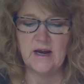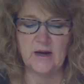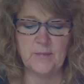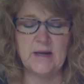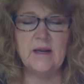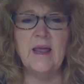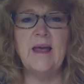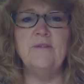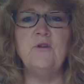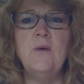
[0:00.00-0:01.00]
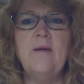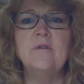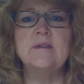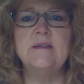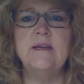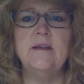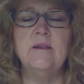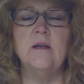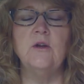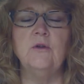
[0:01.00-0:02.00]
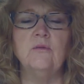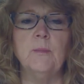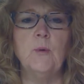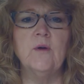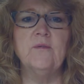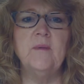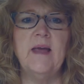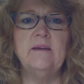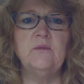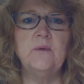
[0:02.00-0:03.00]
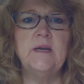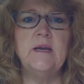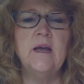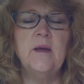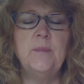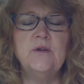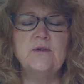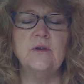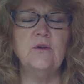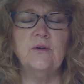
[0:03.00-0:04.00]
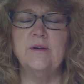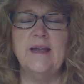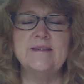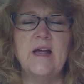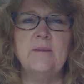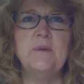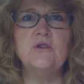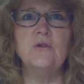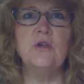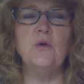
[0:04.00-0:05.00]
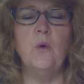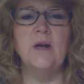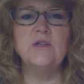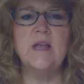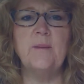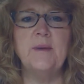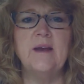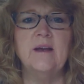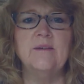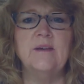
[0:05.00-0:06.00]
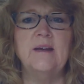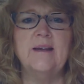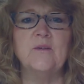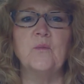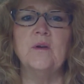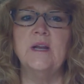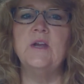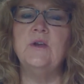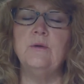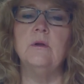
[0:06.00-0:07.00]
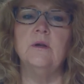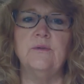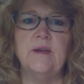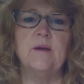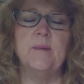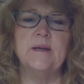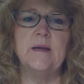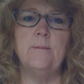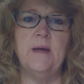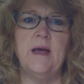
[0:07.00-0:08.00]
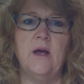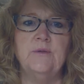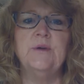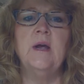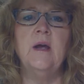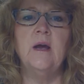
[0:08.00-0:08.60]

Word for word: Um, and if you haven't seen the news report from last week, be last night, be sure that you watch that because it has a really cute little segment about